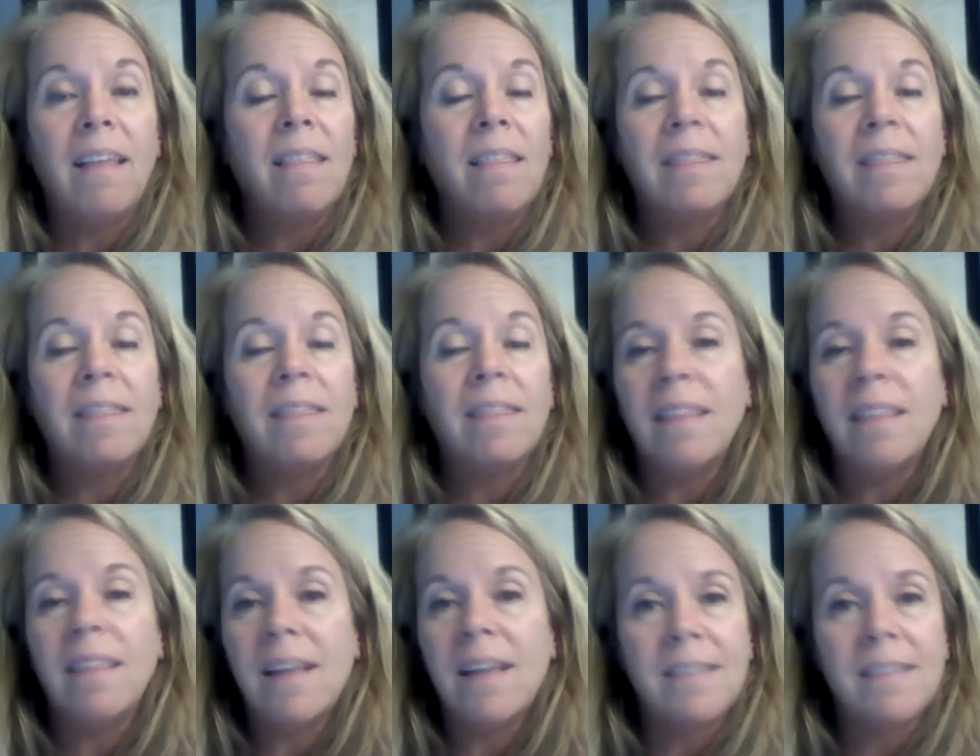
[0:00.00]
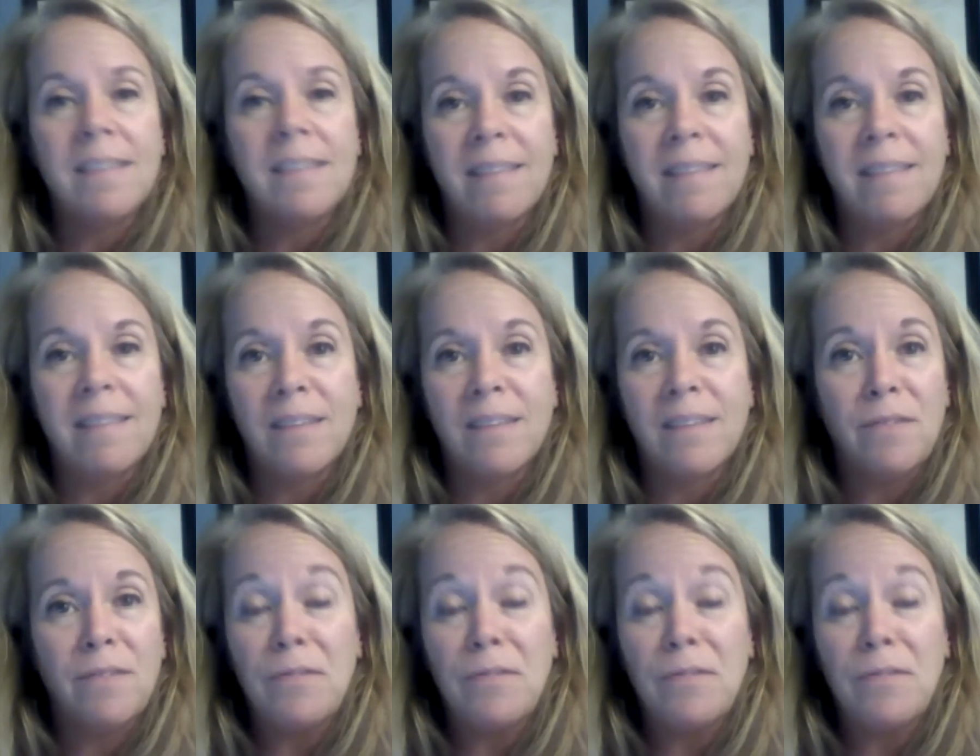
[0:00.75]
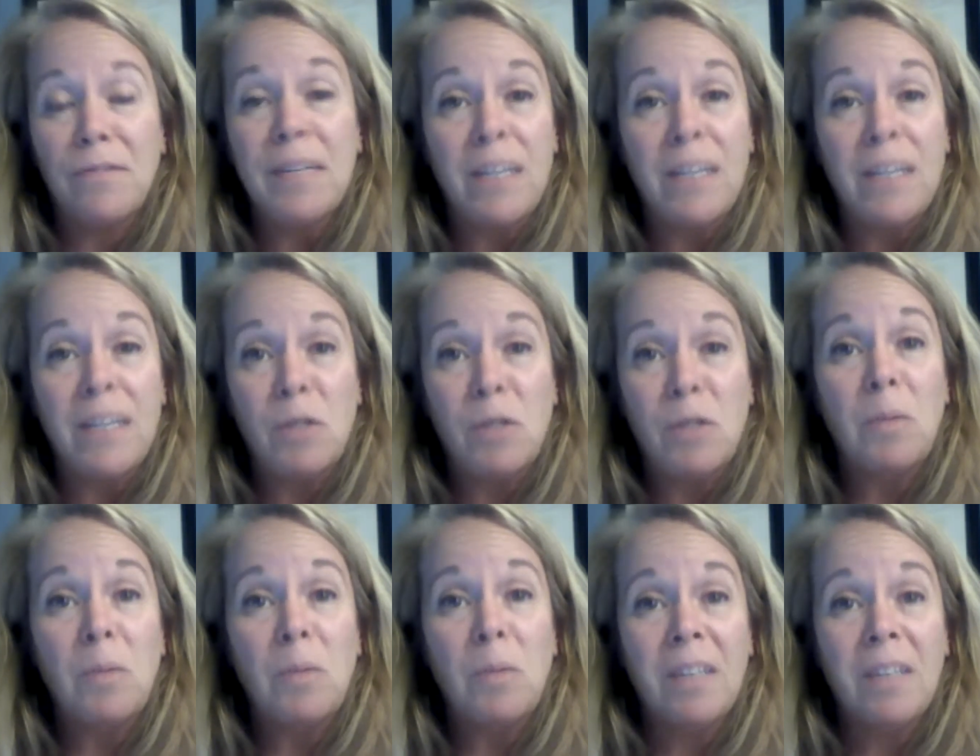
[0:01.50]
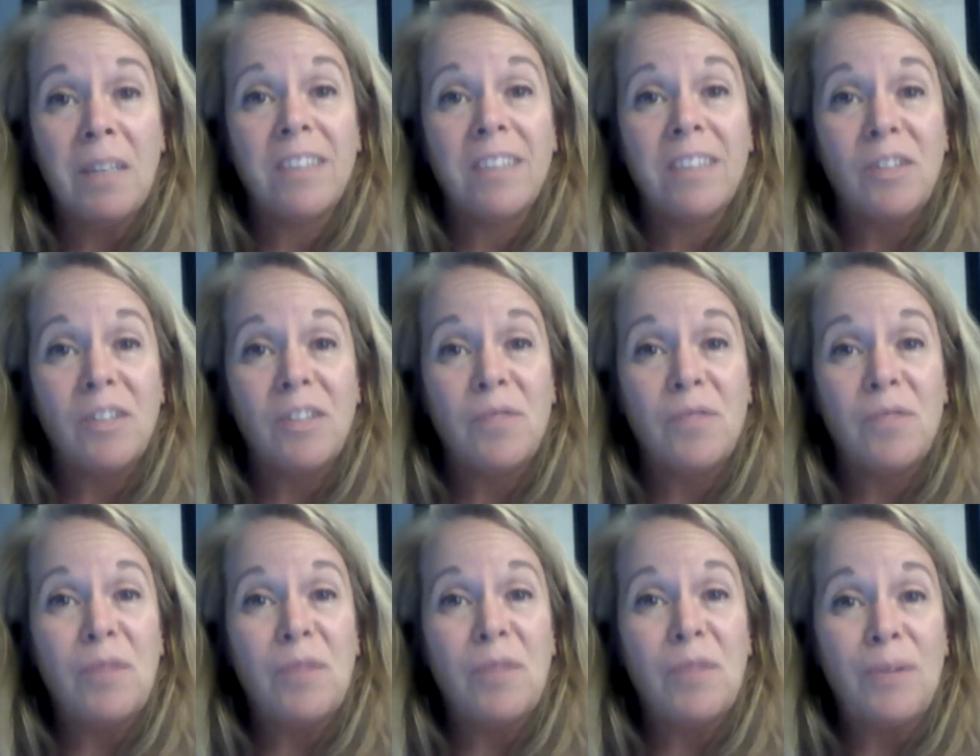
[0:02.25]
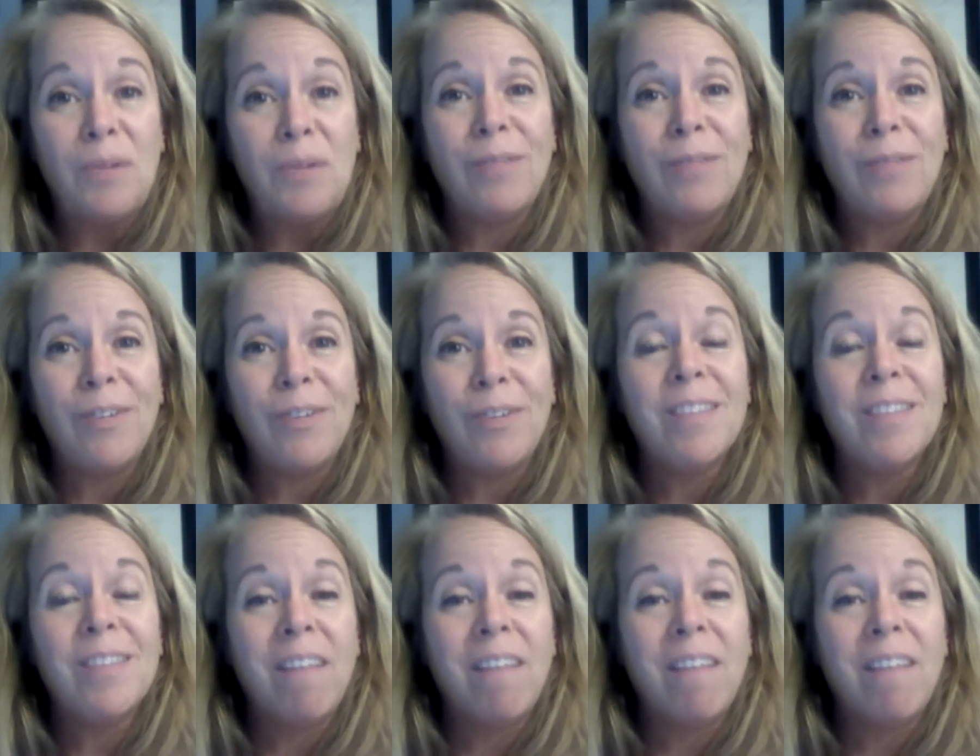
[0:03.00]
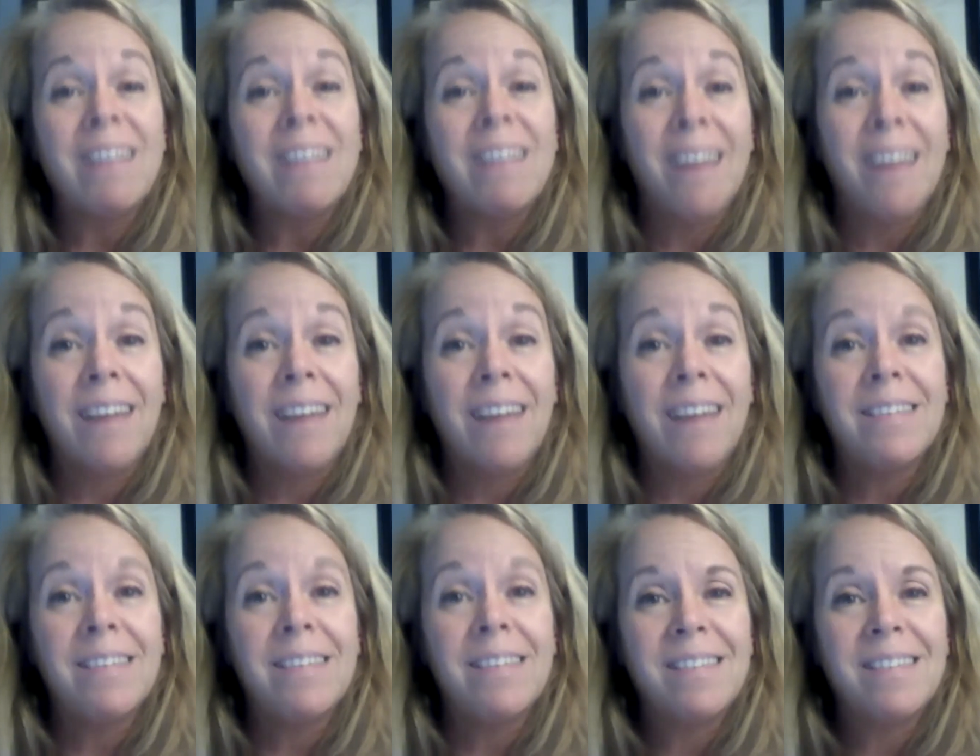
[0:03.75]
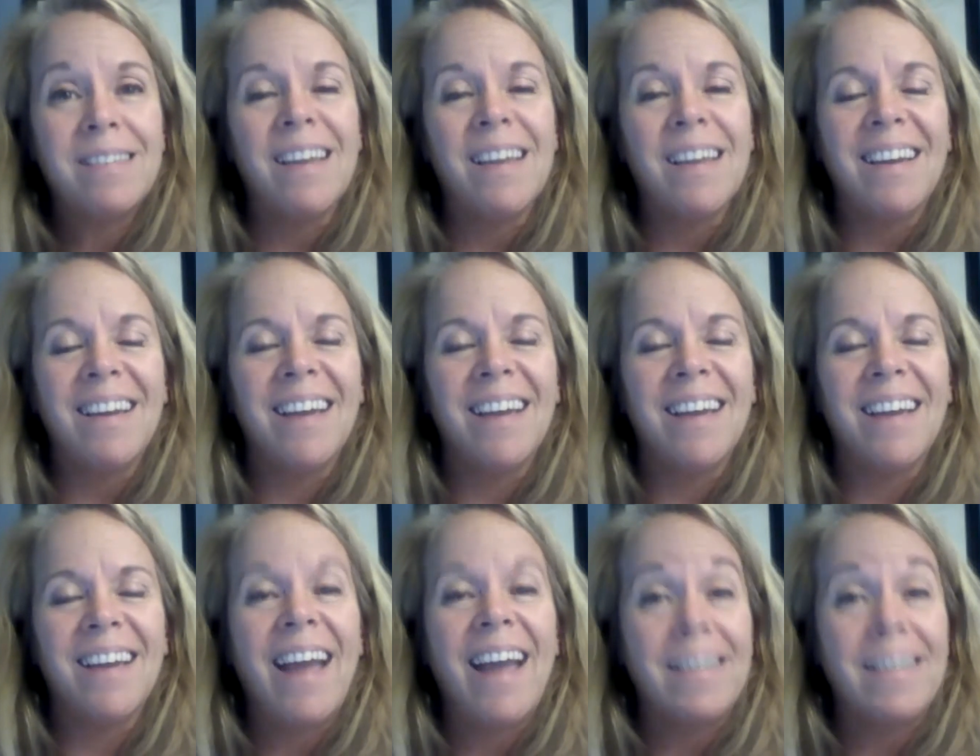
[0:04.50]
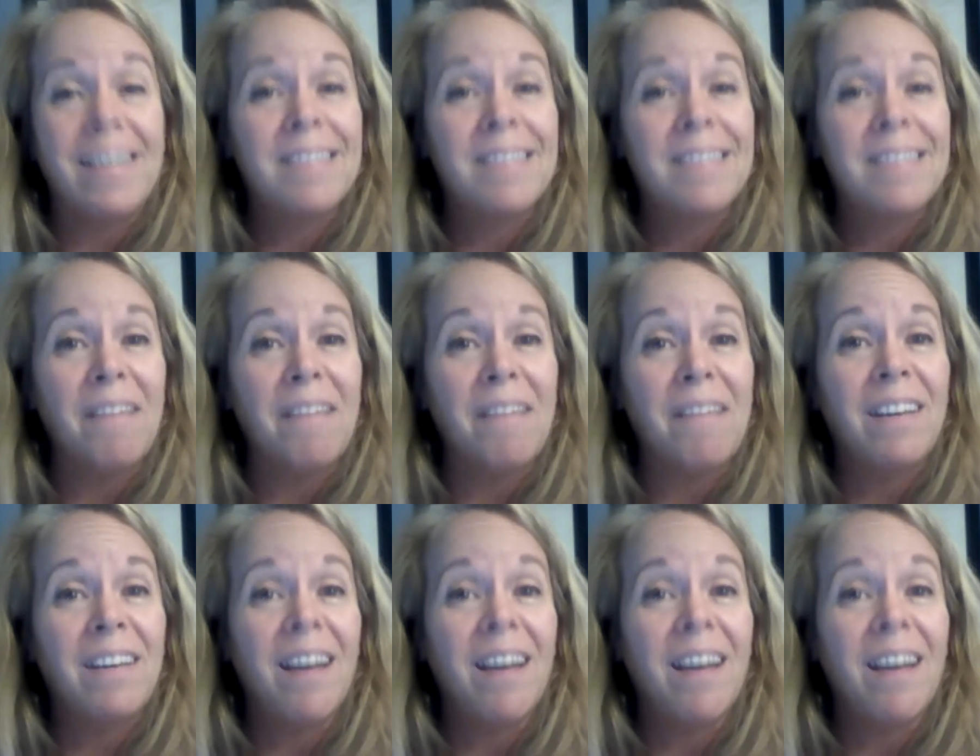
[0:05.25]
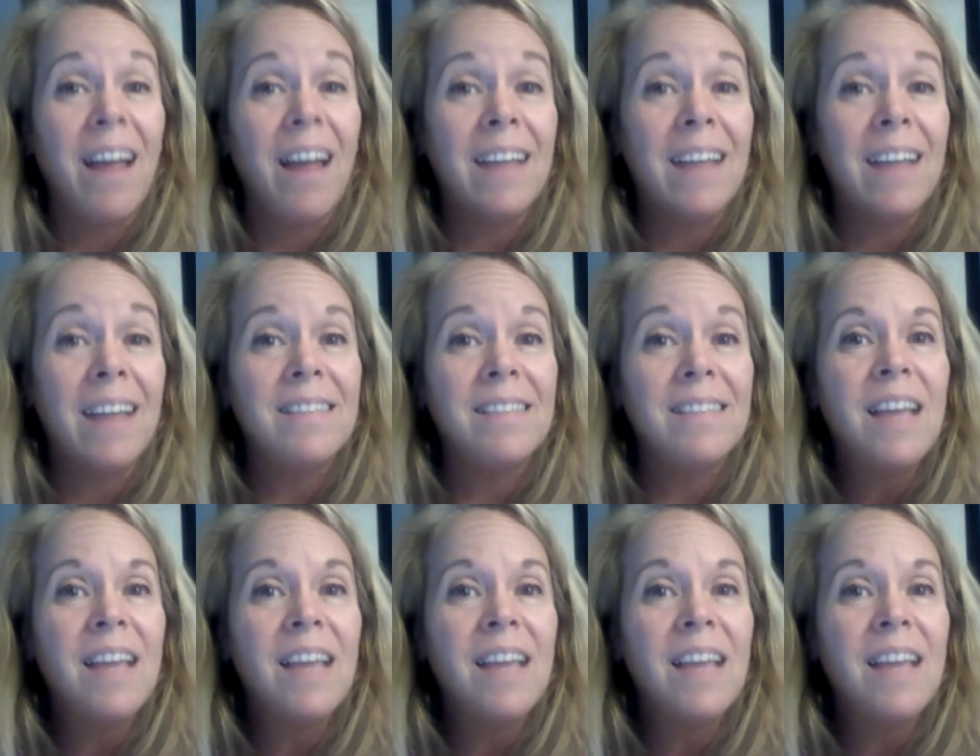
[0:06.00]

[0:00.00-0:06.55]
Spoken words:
lots and lots of really super delicious food for 7 days and 7 nights,